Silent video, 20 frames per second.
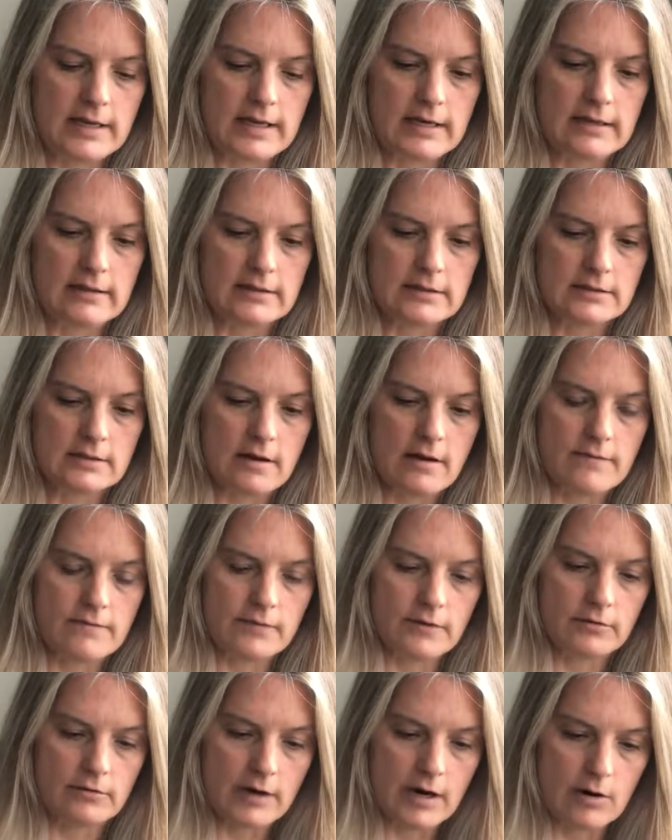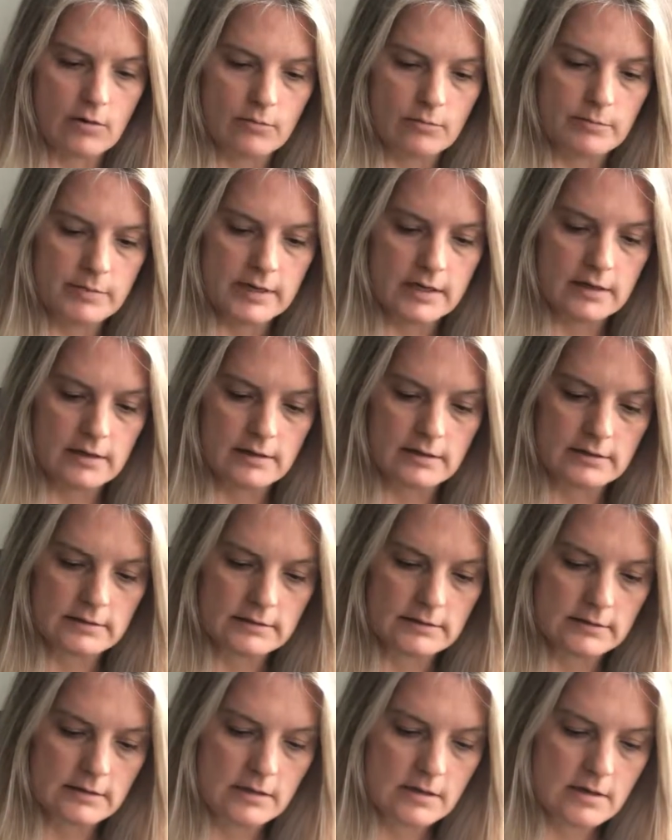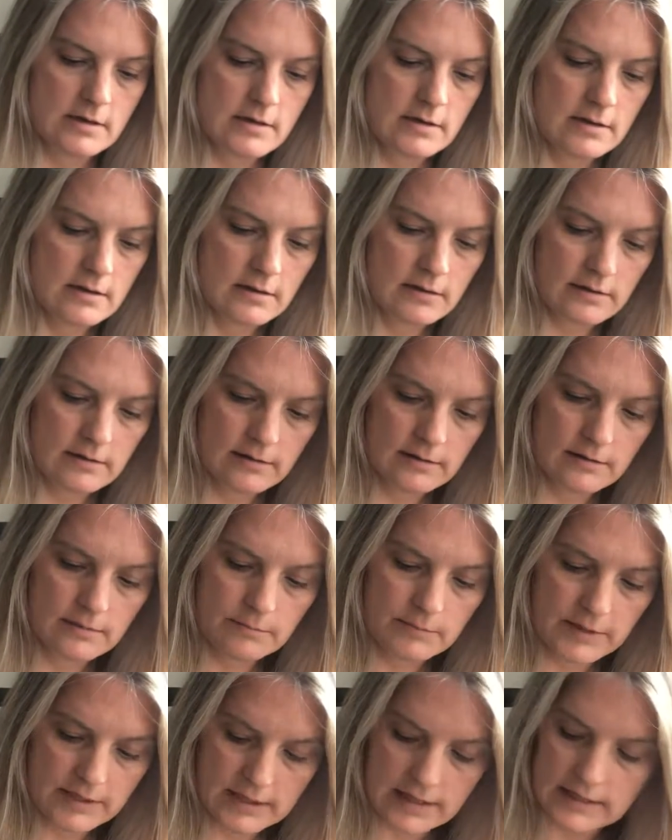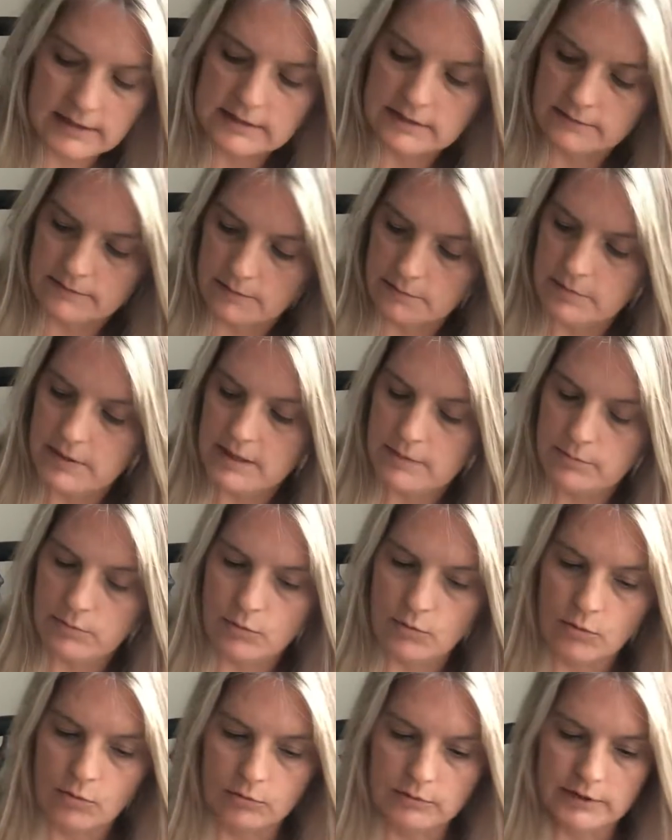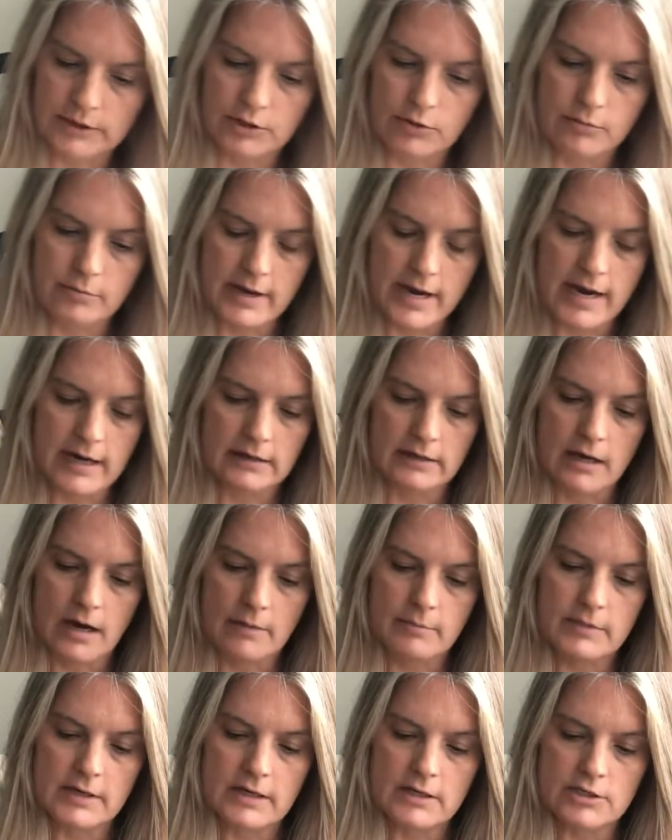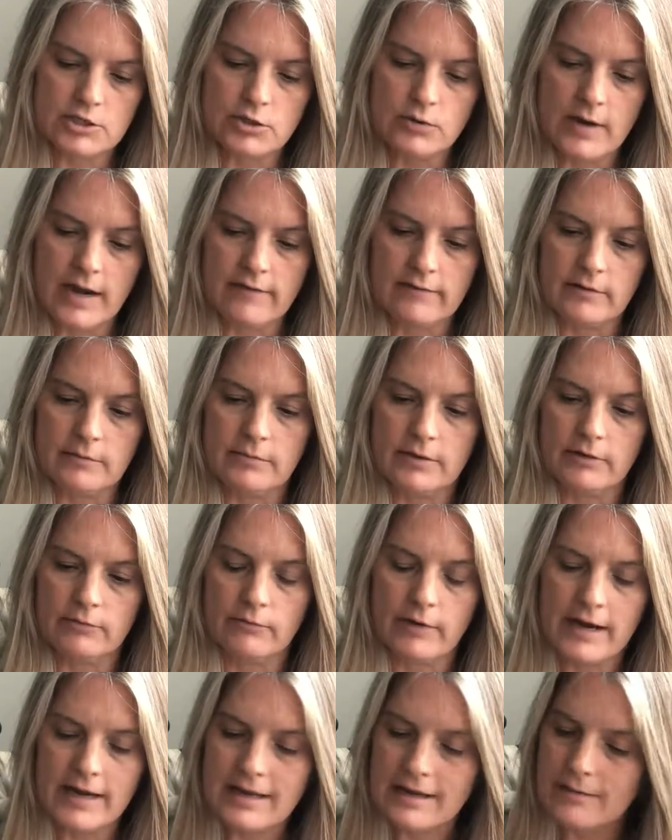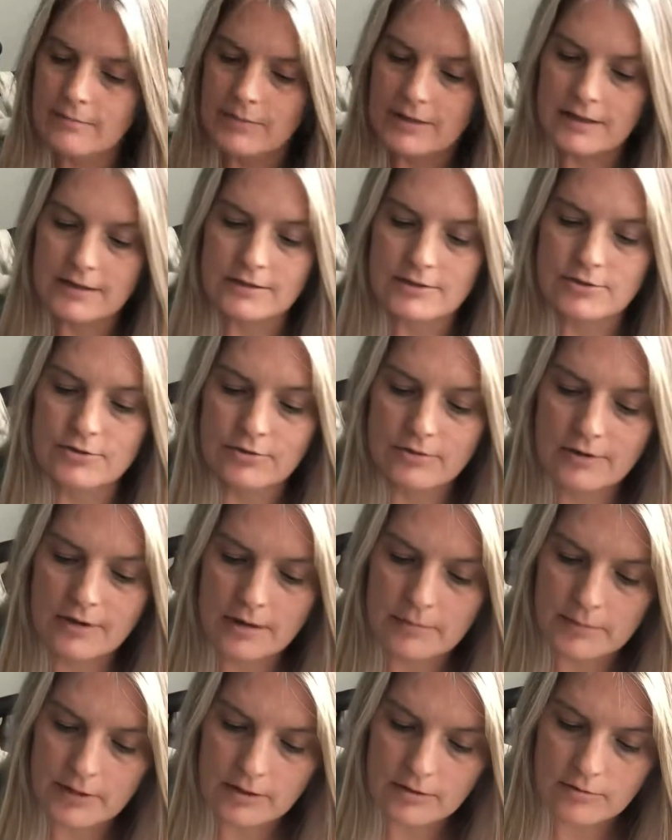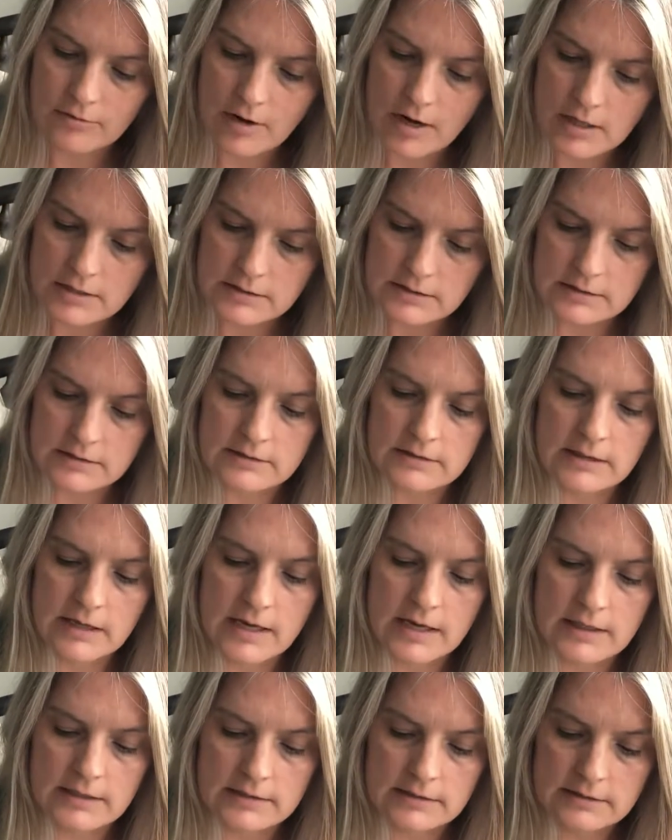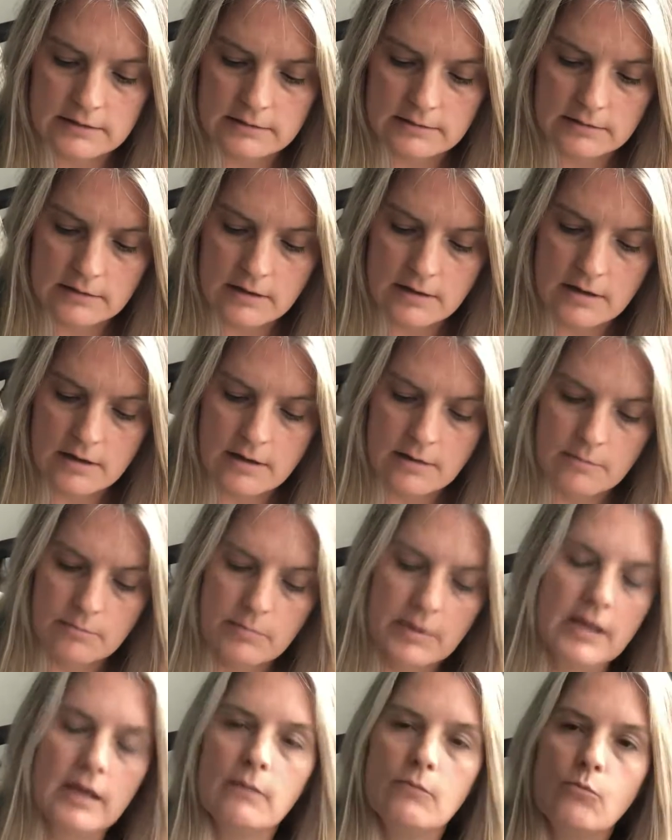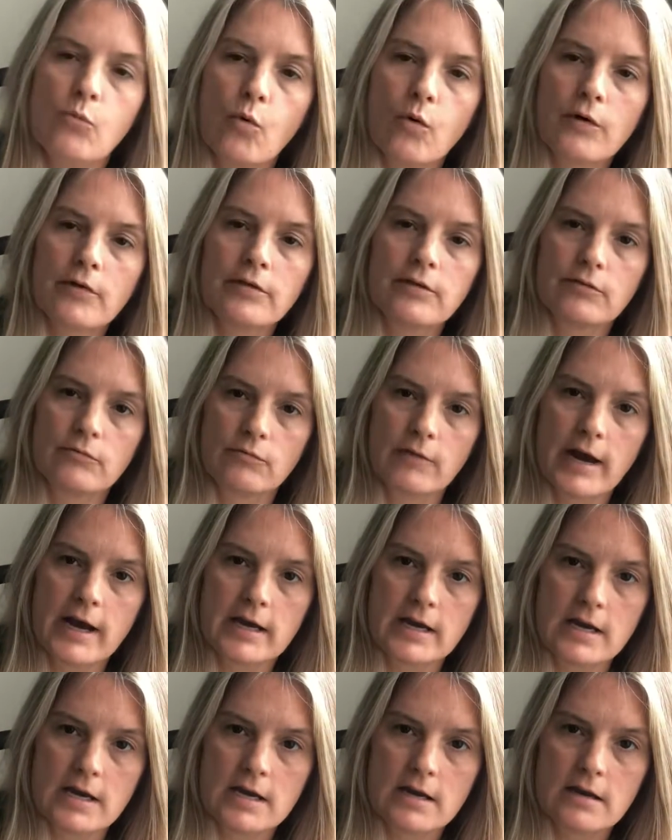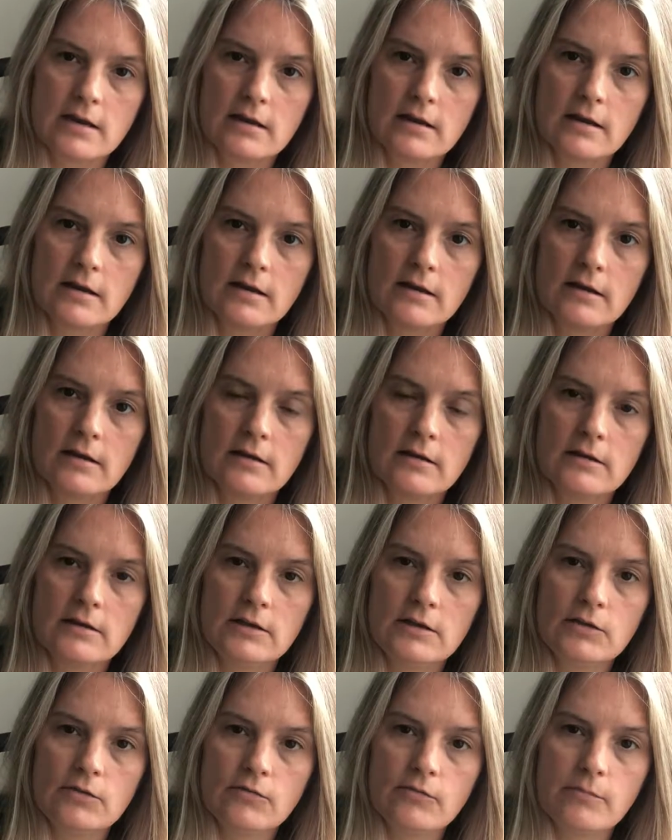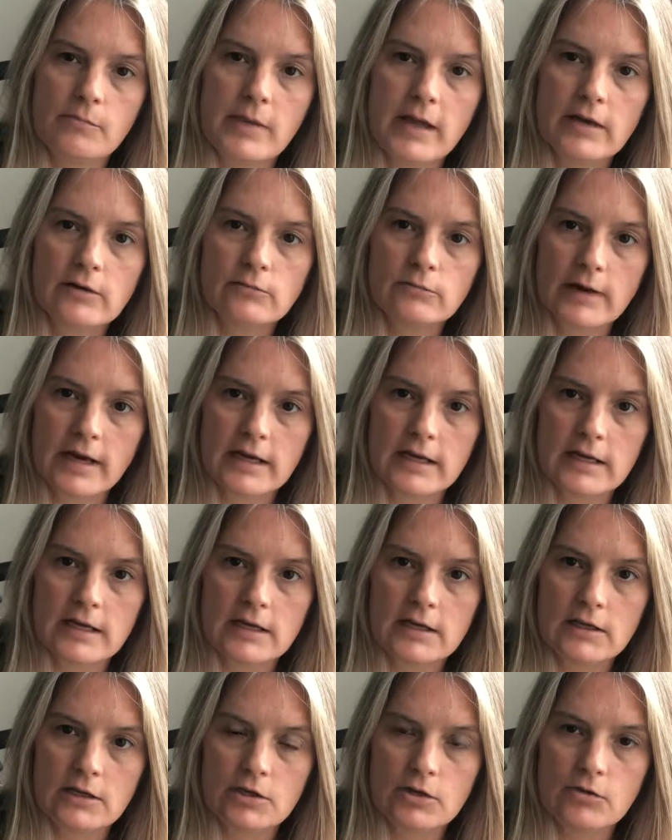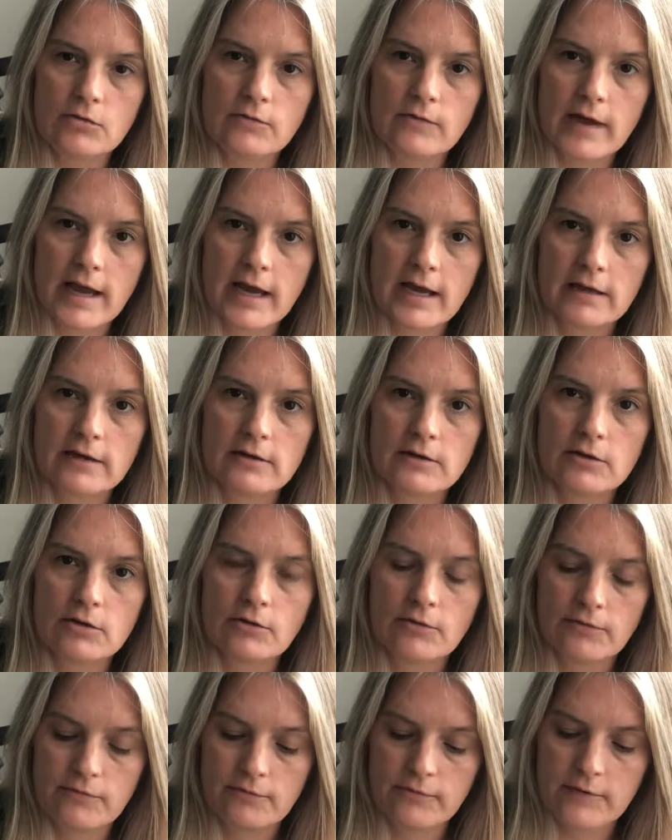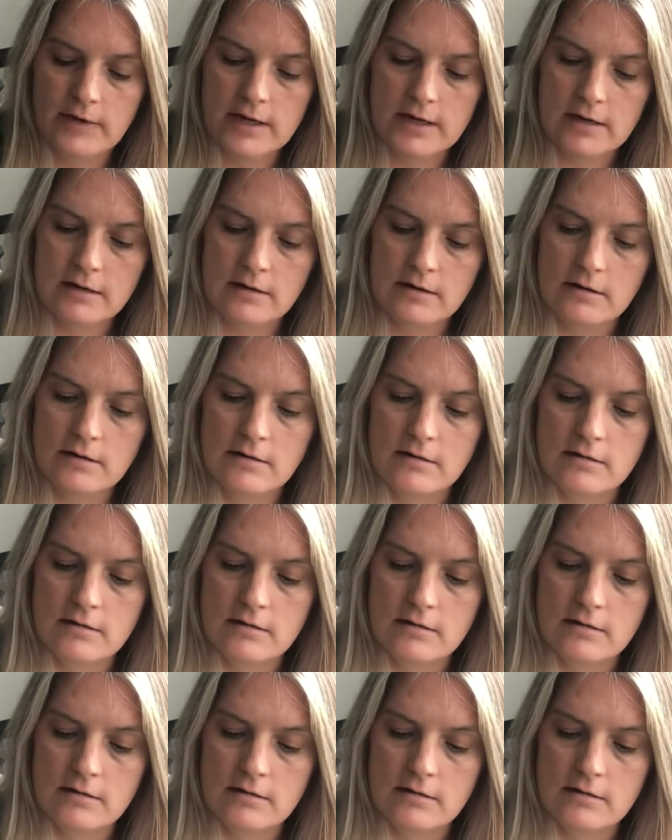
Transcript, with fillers: getting this off the ground because because of the people holding you back, not because you haven't been ready, because you're coming across as, as being more than ready. You've been ready, you've had your feet